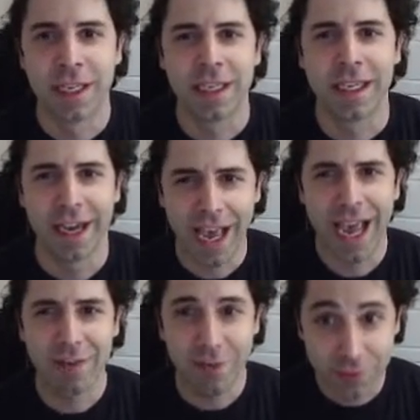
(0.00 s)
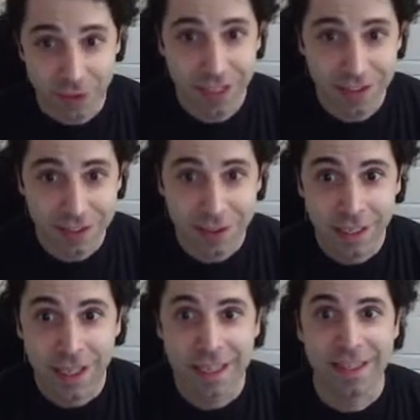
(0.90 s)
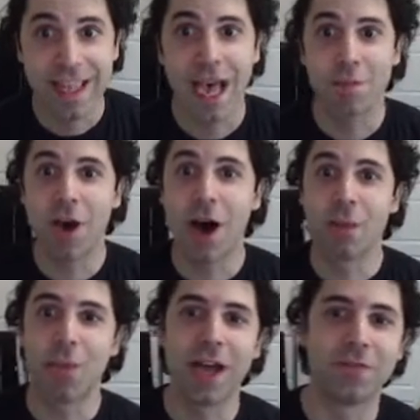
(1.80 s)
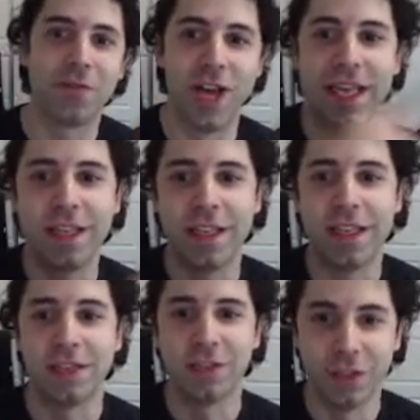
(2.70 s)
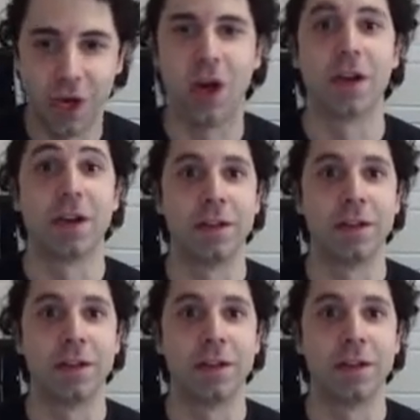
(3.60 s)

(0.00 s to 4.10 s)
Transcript: Can I have a friend? Tap on my friend, dog.